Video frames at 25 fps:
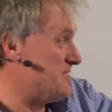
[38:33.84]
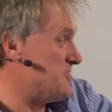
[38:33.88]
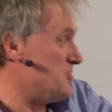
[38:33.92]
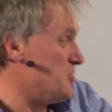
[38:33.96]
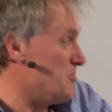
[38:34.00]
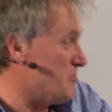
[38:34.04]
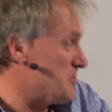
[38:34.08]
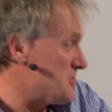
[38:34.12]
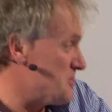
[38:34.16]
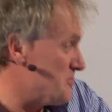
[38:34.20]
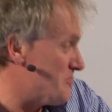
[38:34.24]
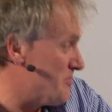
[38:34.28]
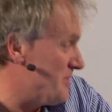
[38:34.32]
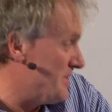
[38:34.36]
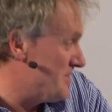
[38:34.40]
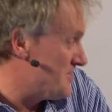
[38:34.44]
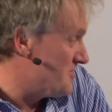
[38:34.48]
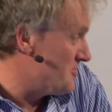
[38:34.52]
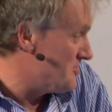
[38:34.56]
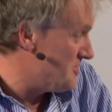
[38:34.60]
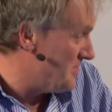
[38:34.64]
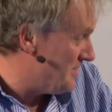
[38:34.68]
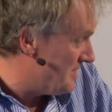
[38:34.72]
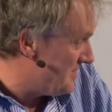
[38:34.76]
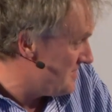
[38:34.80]
tumour
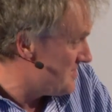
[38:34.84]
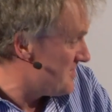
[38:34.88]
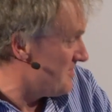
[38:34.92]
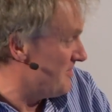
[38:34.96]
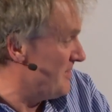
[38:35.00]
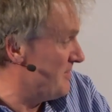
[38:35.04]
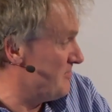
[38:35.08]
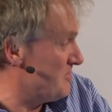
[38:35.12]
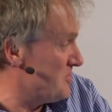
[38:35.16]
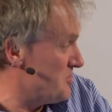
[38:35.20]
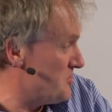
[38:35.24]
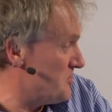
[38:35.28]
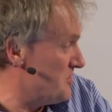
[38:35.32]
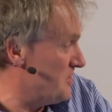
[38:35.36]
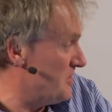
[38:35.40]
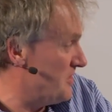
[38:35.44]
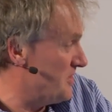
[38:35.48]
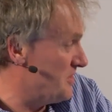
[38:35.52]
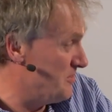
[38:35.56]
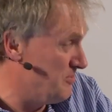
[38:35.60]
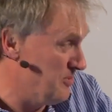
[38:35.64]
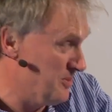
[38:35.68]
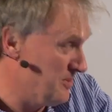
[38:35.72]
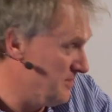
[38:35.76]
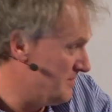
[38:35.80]
suppressor genes are often
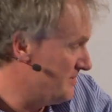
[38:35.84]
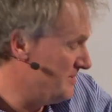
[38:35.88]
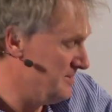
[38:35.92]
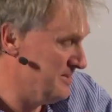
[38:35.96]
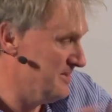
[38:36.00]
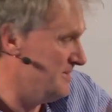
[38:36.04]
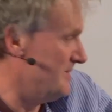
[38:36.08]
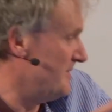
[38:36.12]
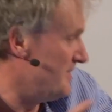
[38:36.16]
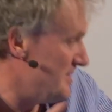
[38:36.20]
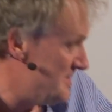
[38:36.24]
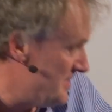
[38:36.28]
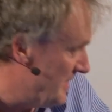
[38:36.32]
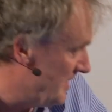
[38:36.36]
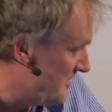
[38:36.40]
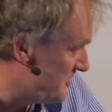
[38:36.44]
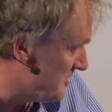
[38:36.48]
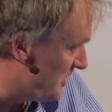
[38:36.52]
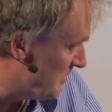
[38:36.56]
shared among 10